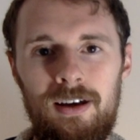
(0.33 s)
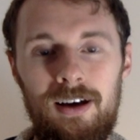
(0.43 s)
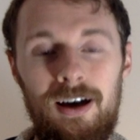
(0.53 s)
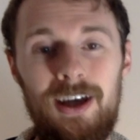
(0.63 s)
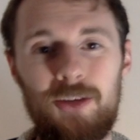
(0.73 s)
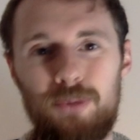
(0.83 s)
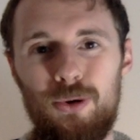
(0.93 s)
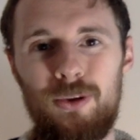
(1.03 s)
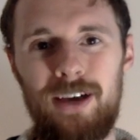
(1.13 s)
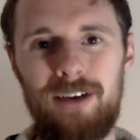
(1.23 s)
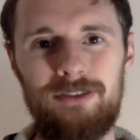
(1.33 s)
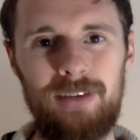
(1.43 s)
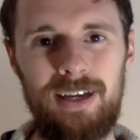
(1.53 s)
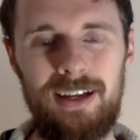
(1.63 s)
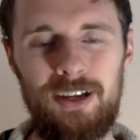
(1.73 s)
Hi, it's Paul here
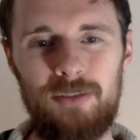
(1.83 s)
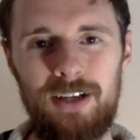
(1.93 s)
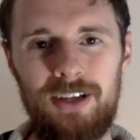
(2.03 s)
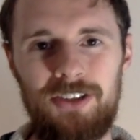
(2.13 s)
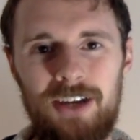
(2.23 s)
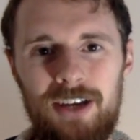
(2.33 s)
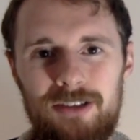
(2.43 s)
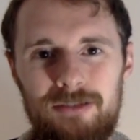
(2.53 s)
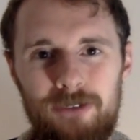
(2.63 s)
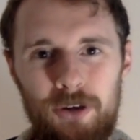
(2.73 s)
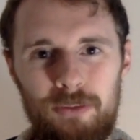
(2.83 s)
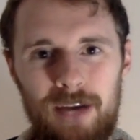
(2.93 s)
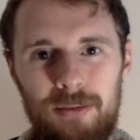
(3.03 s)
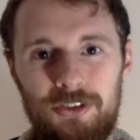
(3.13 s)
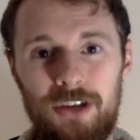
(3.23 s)
from English Pronunciation
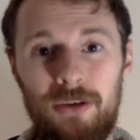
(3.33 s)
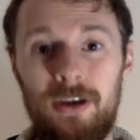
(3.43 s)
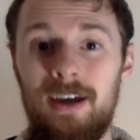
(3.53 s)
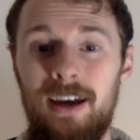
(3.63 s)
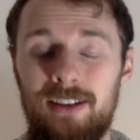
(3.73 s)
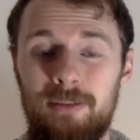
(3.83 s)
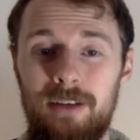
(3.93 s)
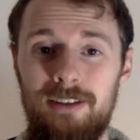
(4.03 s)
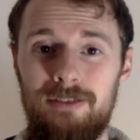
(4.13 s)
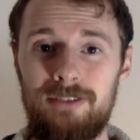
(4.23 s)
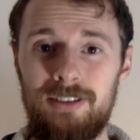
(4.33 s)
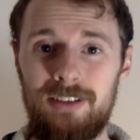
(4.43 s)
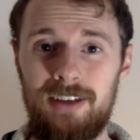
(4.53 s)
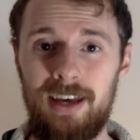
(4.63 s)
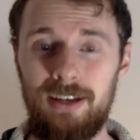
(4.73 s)
Roadmap. So it's a bit different
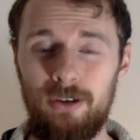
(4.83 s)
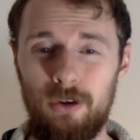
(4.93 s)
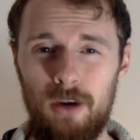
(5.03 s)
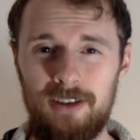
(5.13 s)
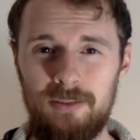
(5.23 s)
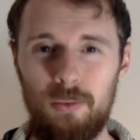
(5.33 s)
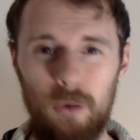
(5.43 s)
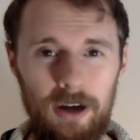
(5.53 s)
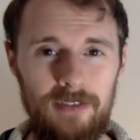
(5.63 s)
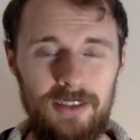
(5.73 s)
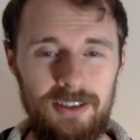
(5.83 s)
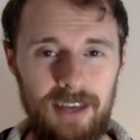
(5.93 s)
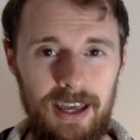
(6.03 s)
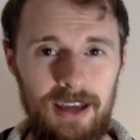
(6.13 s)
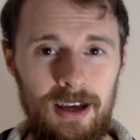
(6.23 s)
today, not quite a word of the
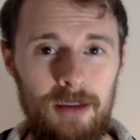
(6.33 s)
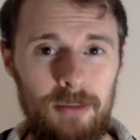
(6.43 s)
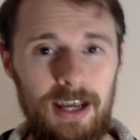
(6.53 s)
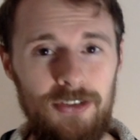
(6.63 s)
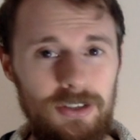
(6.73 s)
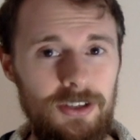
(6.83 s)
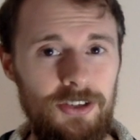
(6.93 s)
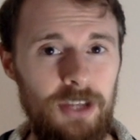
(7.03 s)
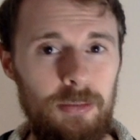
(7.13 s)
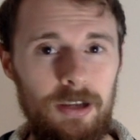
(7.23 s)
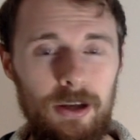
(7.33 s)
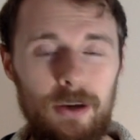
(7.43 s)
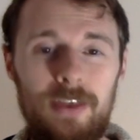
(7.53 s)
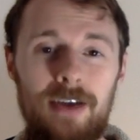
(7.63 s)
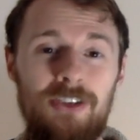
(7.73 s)
day, but as you can see
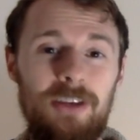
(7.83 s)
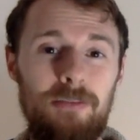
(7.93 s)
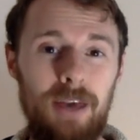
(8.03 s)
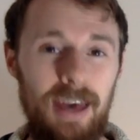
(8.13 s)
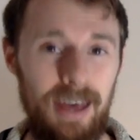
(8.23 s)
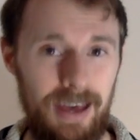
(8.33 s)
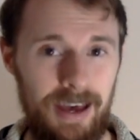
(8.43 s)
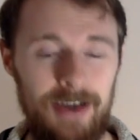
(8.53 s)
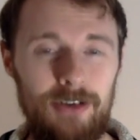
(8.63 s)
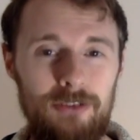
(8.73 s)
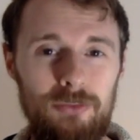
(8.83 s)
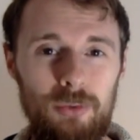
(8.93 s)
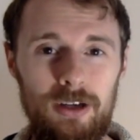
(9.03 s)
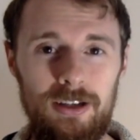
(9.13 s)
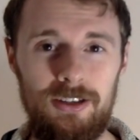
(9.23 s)
below, there is a pair of
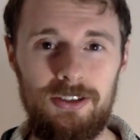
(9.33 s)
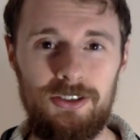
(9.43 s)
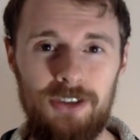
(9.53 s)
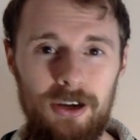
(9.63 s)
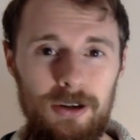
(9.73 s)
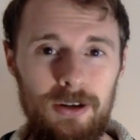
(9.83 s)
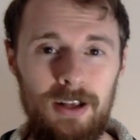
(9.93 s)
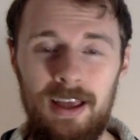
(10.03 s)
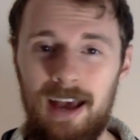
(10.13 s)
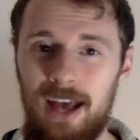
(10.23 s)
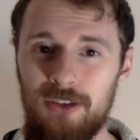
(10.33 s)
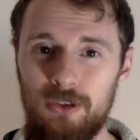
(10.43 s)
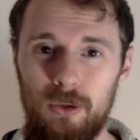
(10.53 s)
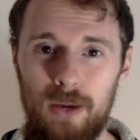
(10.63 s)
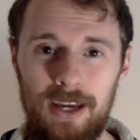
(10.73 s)
words. So as
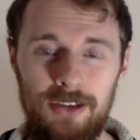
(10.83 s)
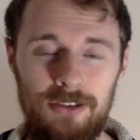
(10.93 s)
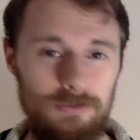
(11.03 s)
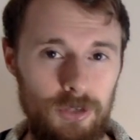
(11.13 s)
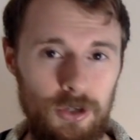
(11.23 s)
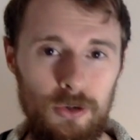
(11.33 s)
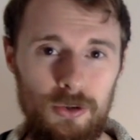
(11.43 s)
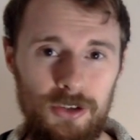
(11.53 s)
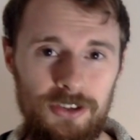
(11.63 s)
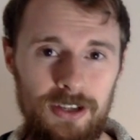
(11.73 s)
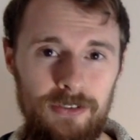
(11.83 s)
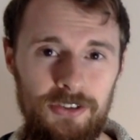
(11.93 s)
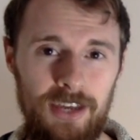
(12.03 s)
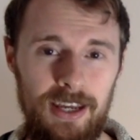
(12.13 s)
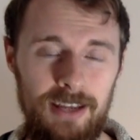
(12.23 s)
always, record yourself
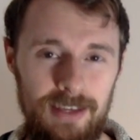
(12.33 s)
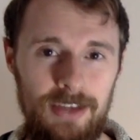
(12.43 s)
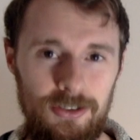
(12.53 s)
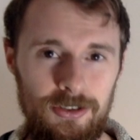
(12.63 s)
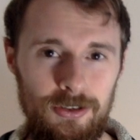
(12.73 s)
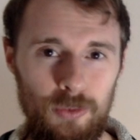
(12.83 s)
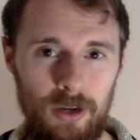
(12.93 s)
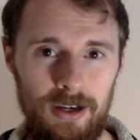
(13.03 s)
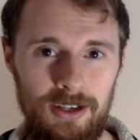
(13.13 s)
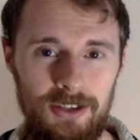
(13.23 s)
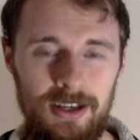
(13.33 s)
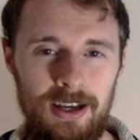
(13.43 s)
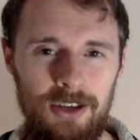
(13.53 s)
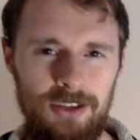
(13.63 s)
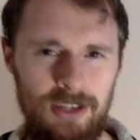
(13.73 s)
saying these two words,
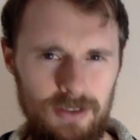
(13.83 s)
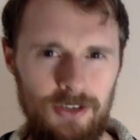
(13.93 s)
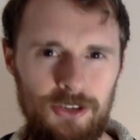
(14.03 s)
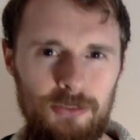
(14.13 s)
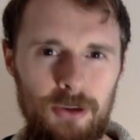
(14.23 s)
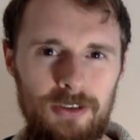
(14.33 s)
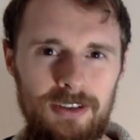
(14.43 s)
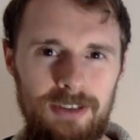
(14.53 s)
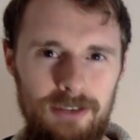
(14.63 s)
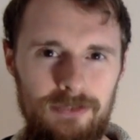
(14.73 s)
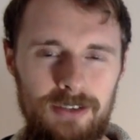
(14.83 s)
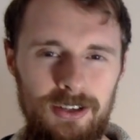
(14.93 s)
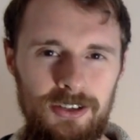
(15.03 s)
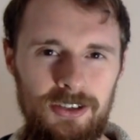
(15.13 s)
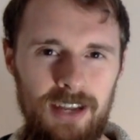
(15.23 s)
see if you can spot the
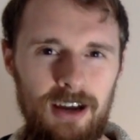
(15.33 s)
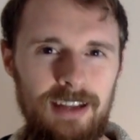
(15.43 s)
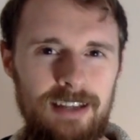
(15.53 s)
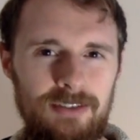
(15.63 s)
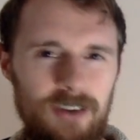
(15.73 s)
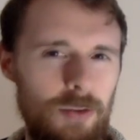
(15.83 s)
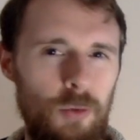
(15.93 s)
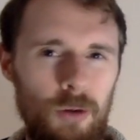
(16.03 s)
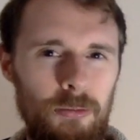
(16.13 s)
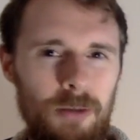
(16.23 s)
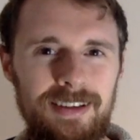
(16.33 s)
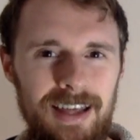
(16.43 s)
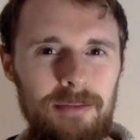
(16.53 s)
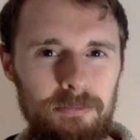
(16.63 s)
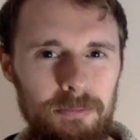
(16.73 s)
difference and identify what might
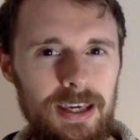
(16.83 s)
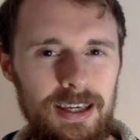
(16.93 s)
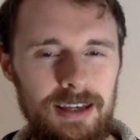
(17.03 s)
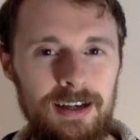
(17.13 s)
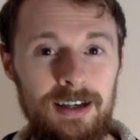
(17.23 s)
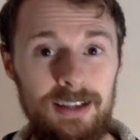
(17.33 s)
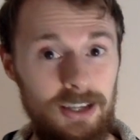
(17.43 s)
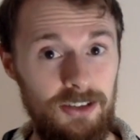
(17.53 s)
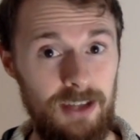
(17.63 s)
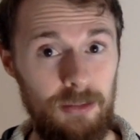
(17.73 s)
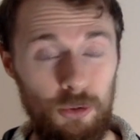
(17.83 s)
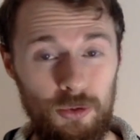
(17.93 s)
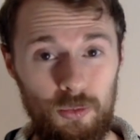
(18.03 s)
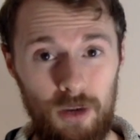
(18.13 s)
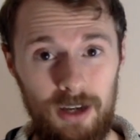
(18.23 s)
that be. Is there more
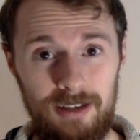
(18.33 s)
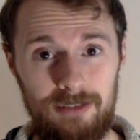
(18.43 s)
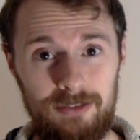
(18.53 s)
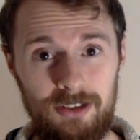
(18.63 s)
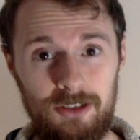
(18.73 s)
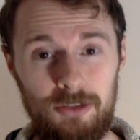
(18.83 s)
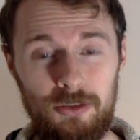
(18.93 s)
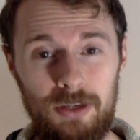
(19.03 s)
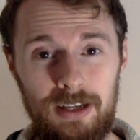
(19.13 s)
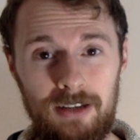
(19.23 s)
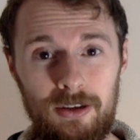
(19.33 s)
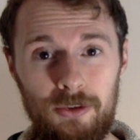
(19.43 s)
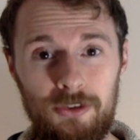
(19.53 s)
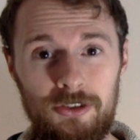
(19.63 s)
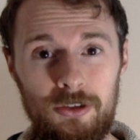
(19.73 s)
than one difference between
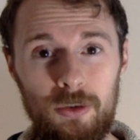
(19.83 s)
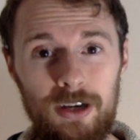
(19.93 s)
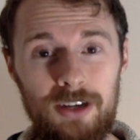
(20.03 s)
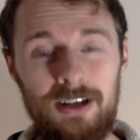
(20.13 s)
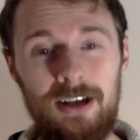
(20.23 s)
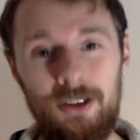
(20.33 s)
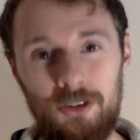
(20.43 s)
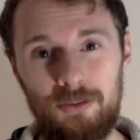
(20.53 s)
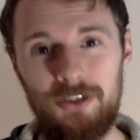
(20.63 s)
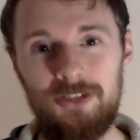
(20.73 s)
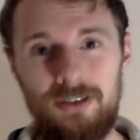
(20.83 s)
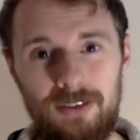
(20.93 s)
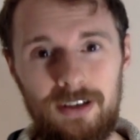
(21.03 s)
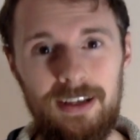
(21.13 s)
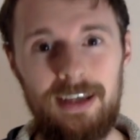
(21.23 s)
those two words,
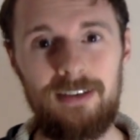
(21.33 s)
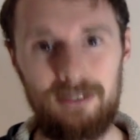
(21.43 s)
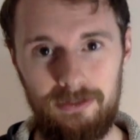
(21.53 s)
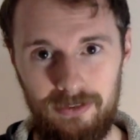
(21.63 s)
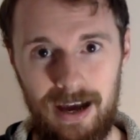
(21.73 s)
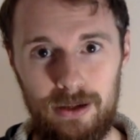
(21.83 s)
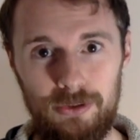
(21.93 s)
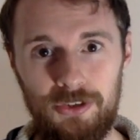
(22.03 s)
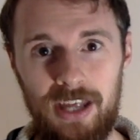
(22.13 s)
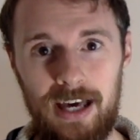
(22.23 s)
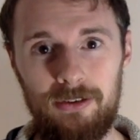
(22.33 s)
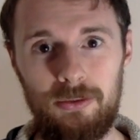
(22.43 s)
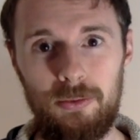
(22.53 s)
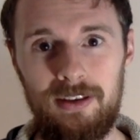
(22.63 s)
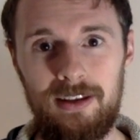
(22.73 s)
specifically the vowel sound
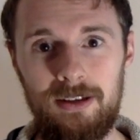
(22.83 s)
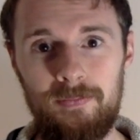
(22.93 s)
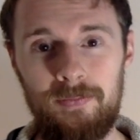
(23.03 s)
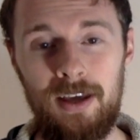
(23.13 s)
within them?